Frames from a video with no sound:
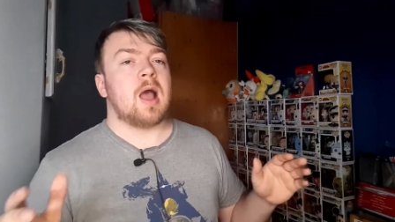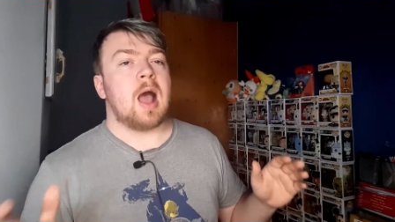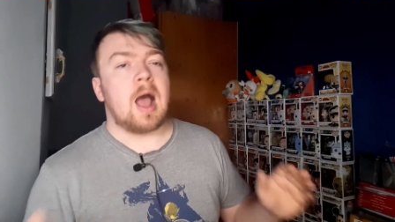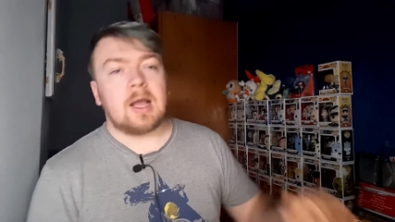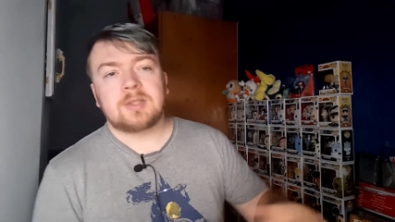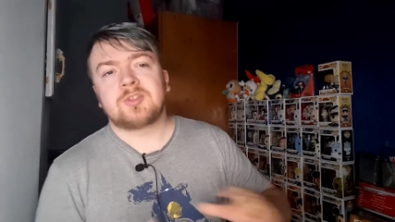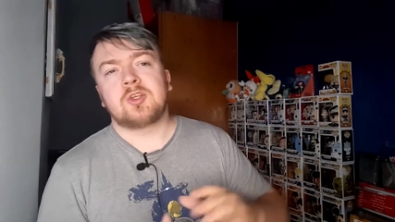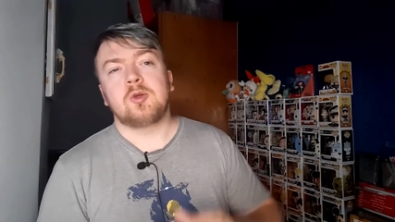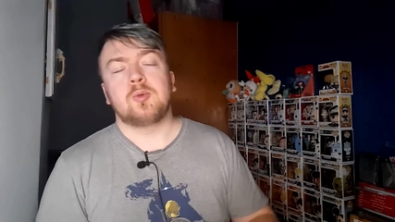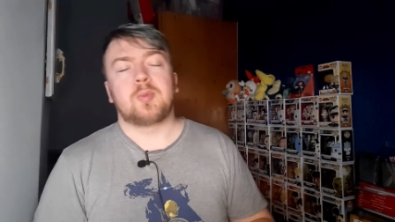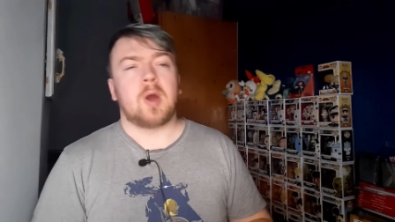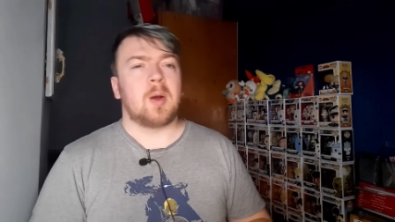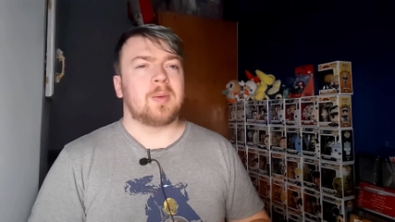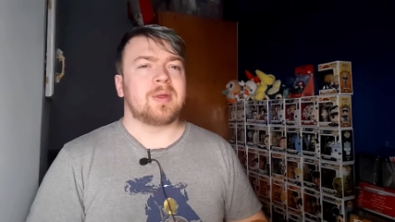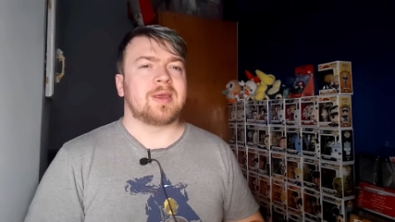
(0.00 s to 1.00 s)
As you
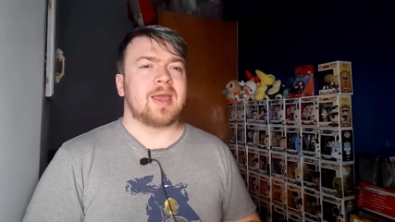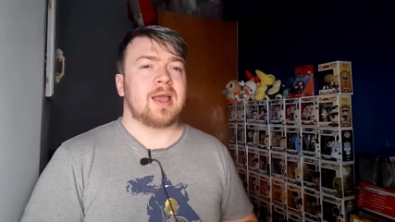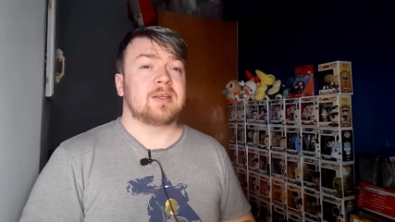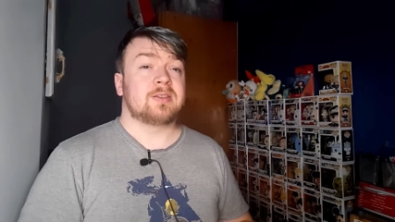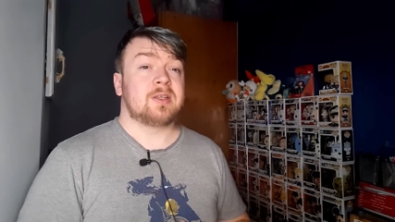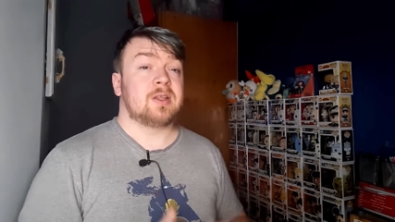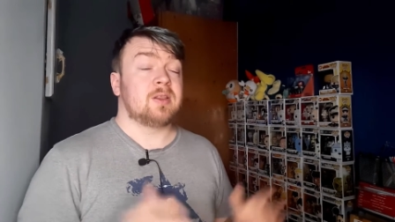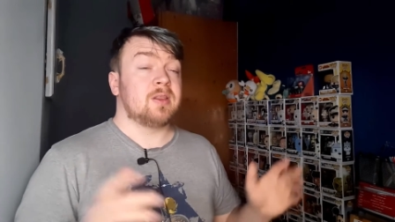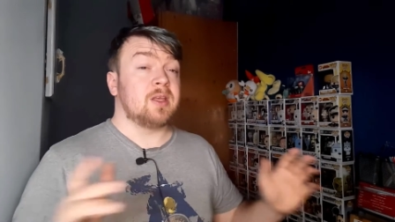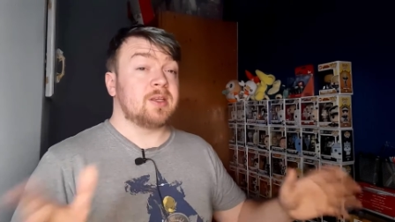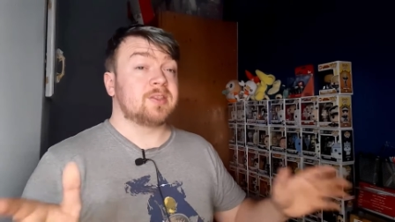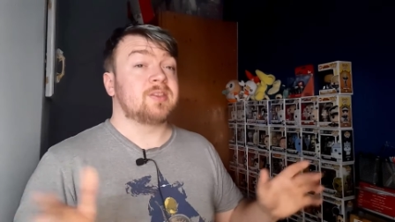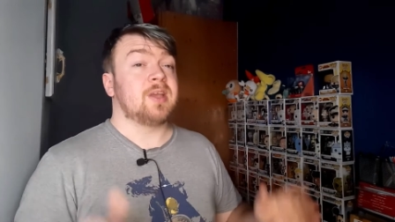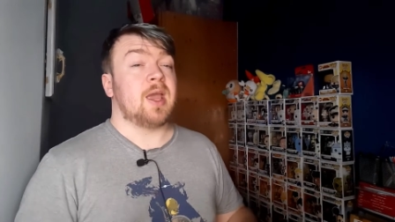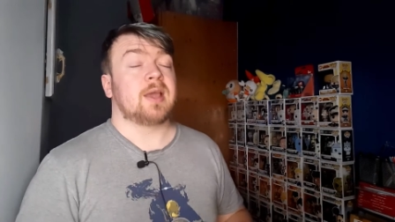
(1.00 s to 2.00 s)
probably guessed it, this
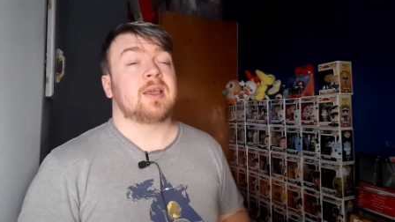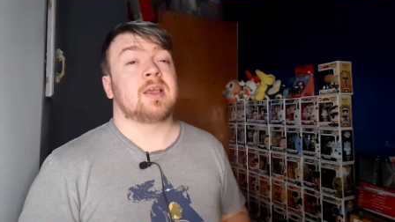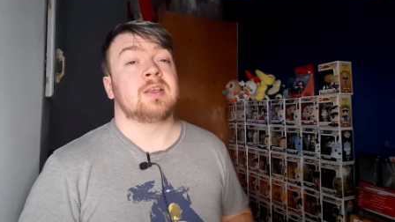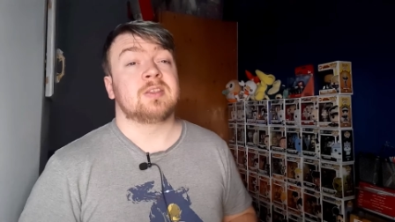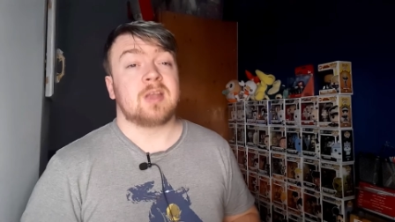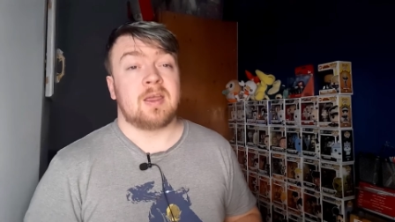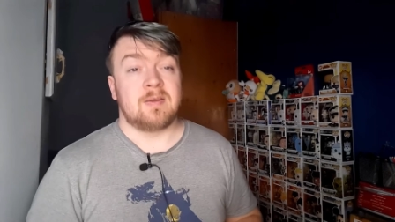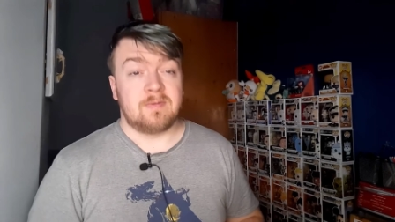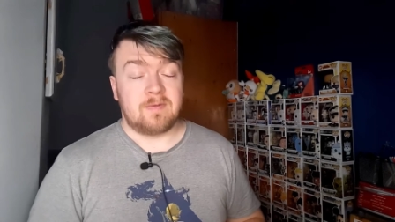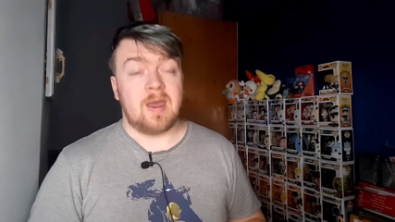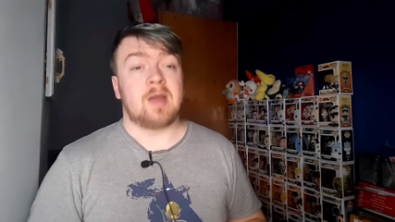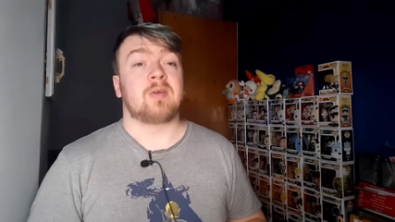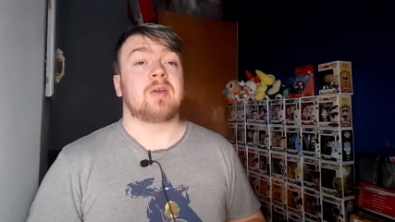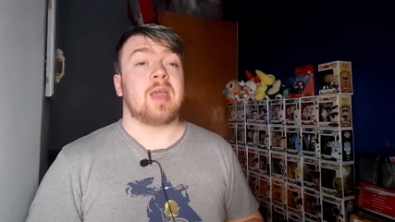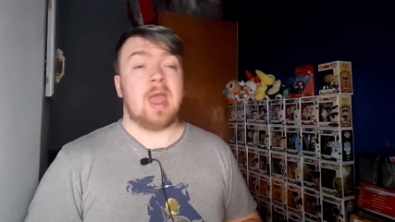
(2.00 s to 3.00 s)
deck is a
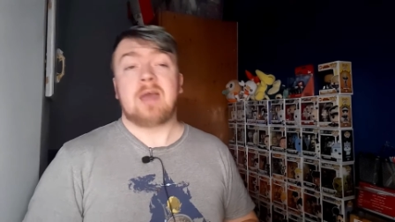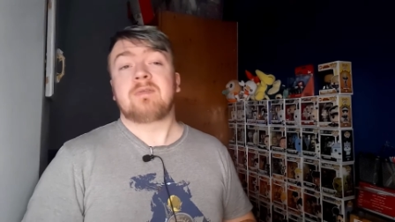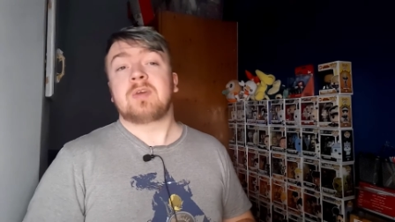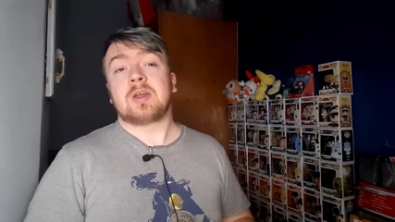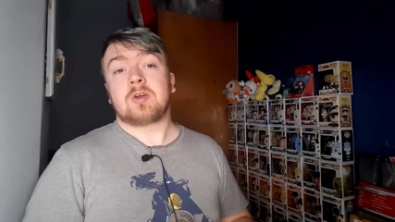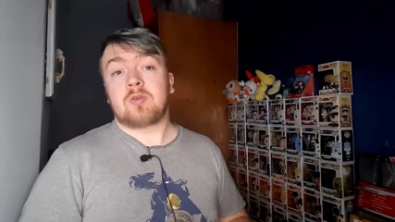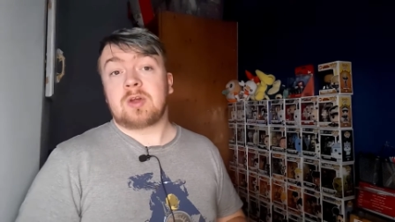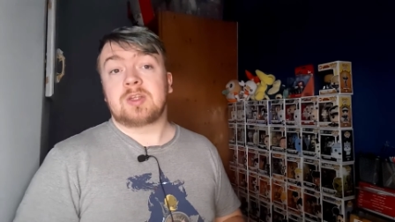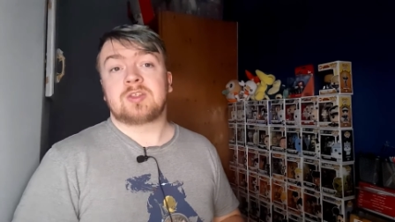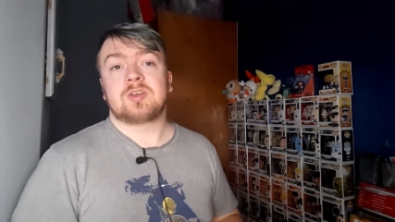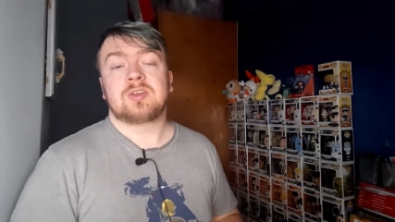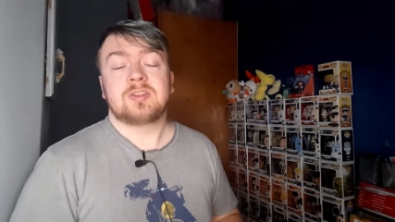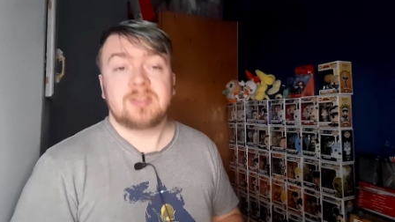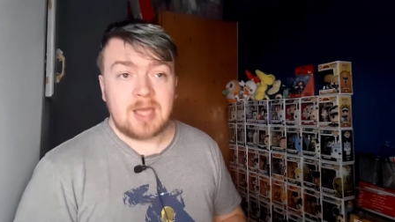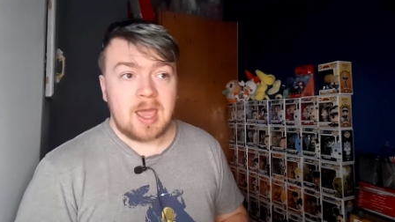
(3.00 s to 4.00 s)
very heavy
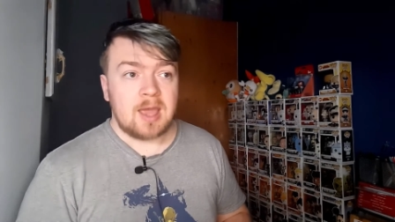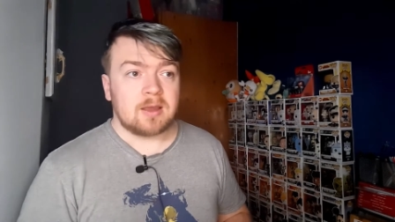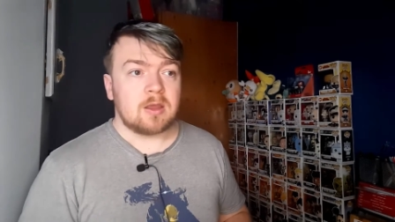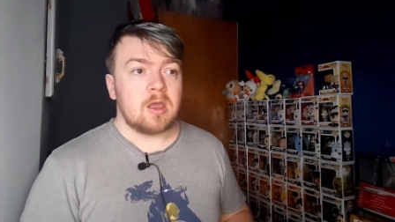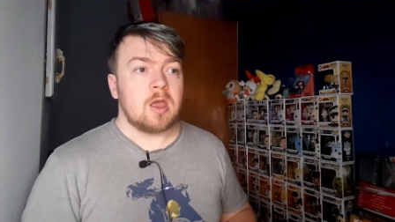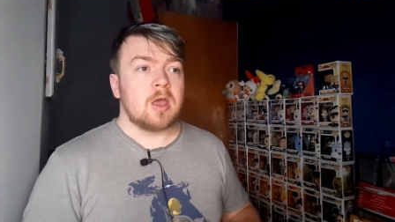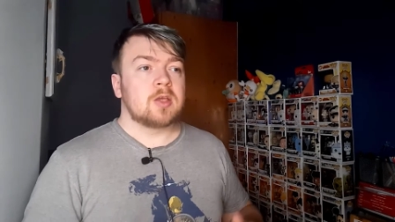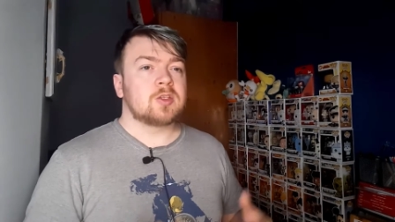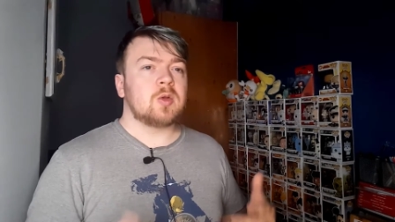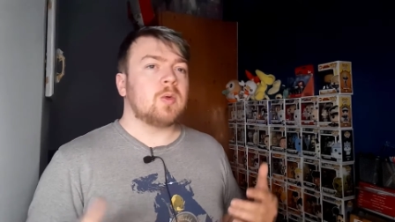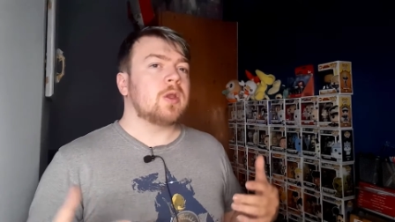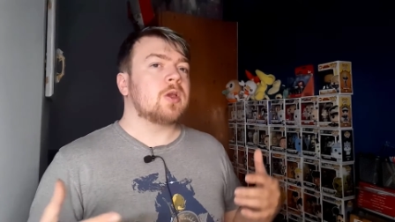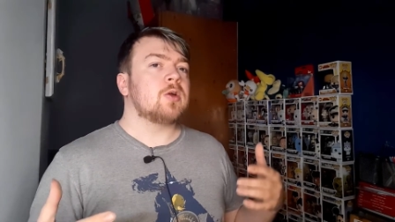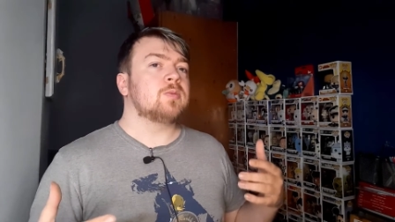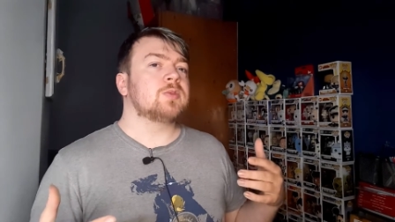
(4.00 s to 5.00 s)
creature deck, so when
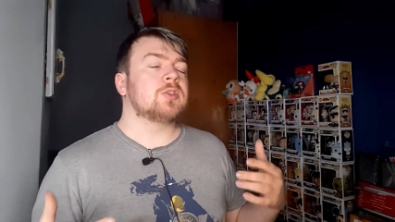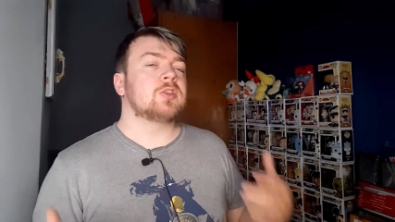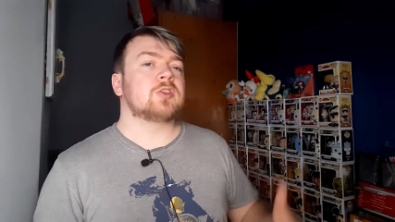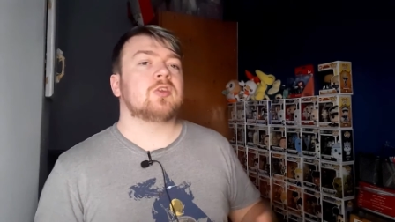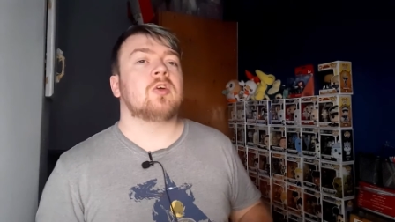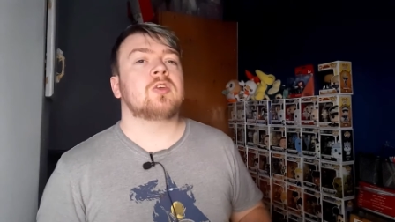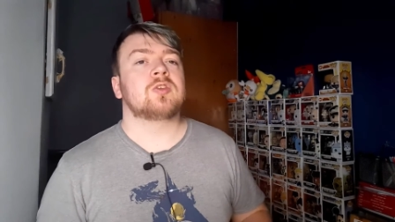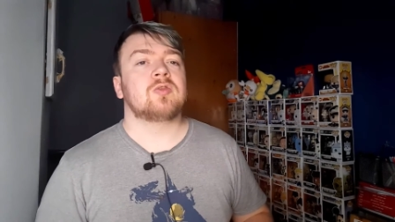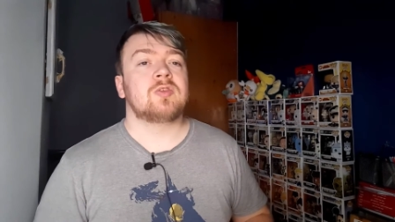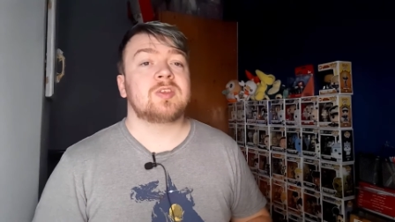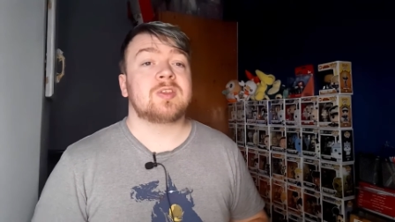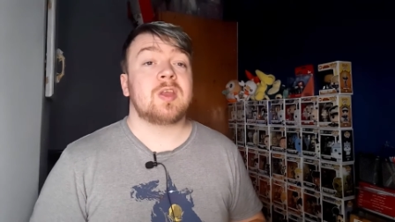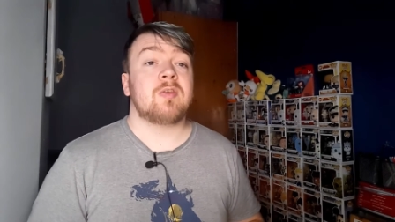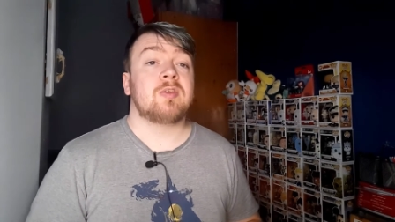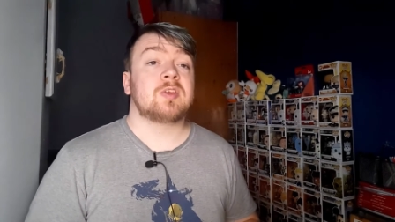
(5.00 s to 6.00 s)
it comes to sorceries
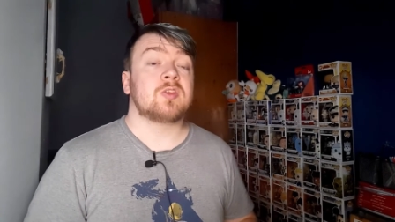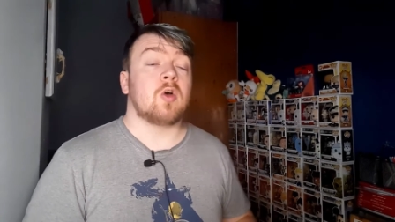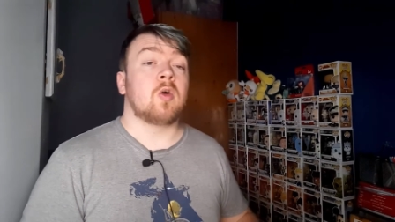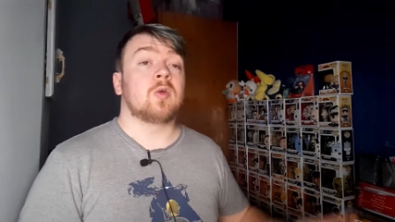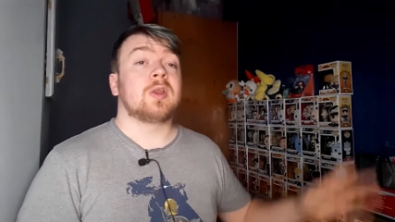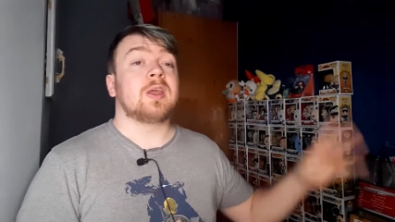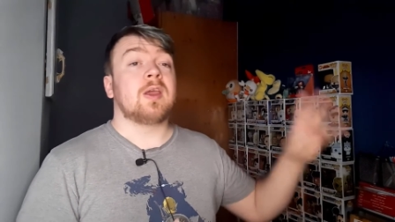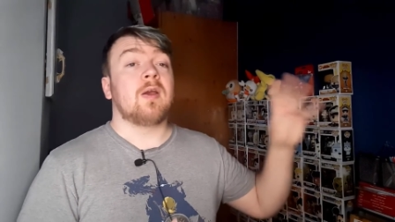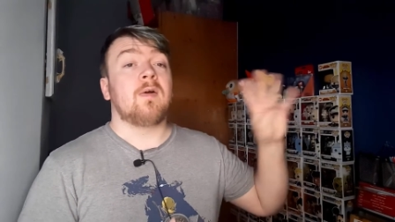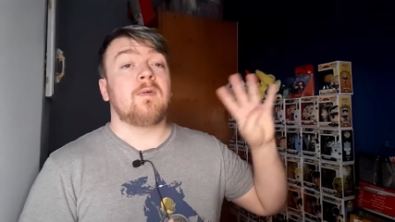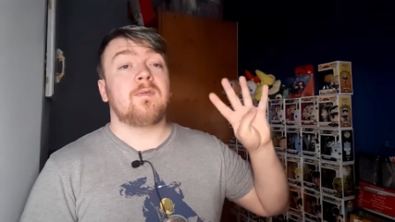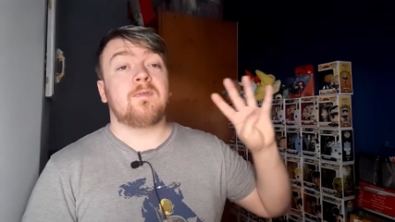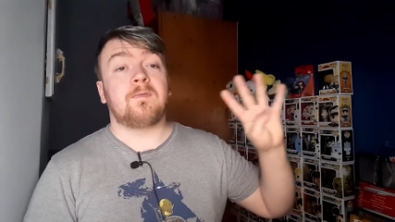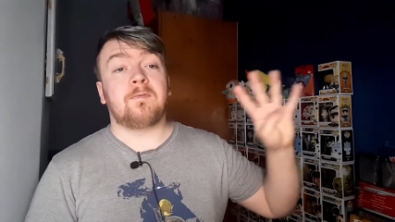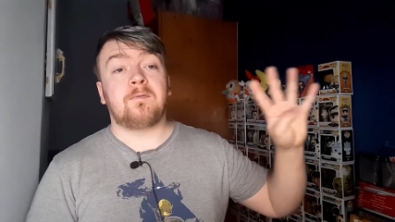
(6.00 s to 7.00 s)
there is only
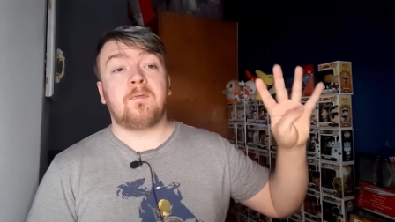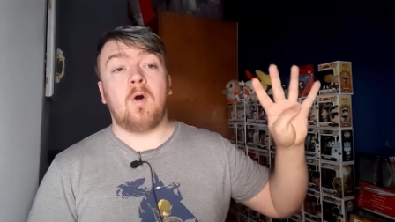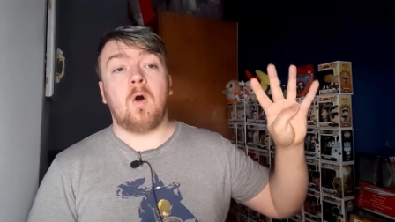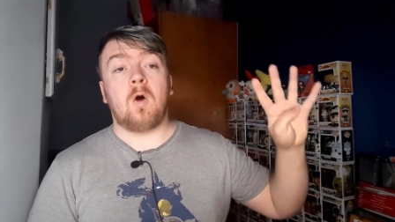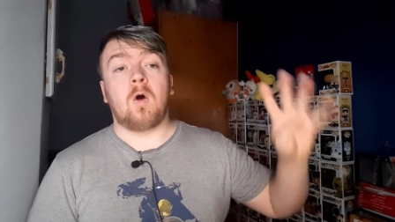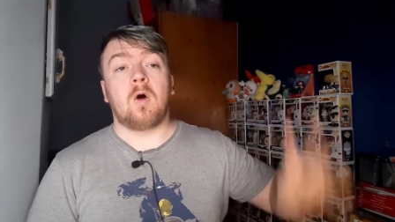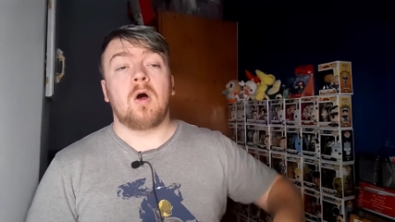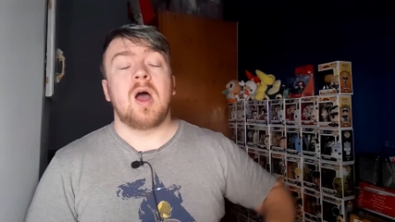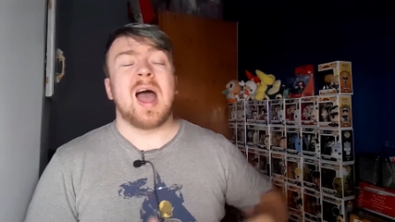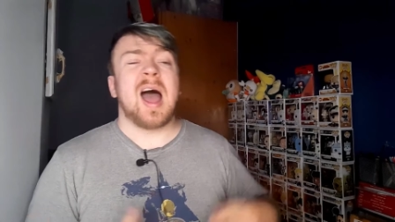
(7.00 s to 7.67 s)
4.